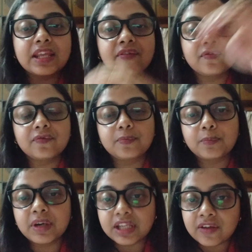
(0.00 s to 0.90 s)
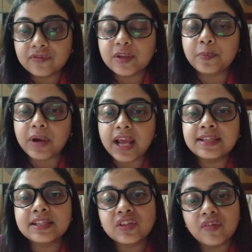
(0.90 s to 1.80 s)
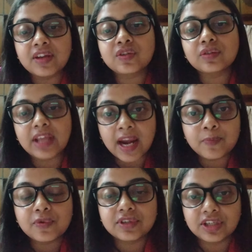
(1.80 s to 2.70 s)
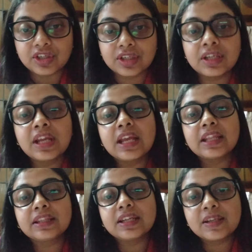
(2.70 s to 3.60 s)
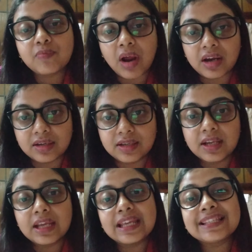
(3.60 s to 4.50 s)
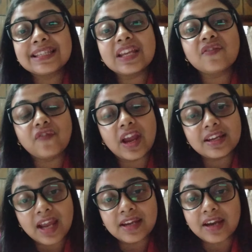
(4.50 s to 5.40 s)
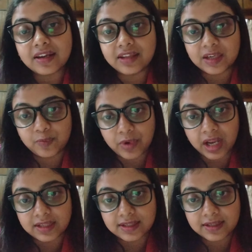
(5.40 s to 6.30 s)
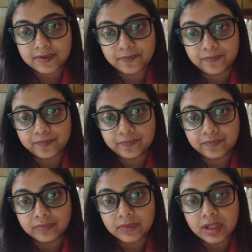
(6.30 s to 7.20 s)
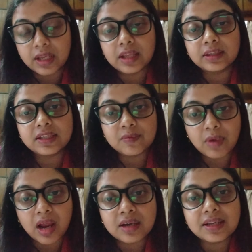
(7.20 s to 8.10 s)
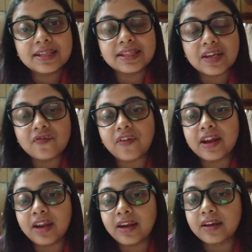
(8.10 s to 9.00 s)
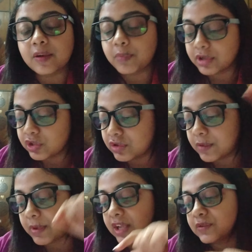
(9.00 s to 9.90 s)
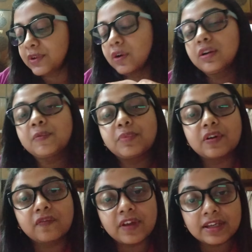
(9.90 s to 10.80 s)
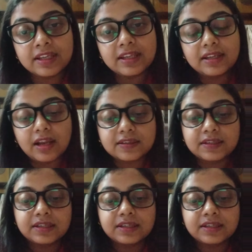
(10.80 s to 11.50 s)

if the price is fixed to that position, the demand is infinite at that price. The demand is infinite at that particular price. We call it perfectly elastic